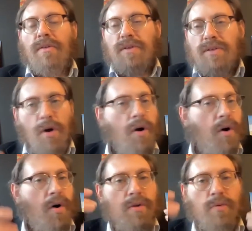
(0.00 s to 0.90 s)
The
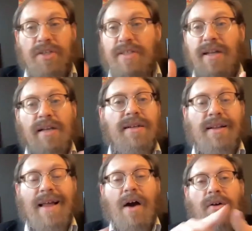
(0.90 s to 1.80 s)
soul just doesn't
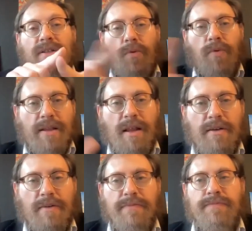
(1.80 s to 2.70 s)
allow it. It's a red line.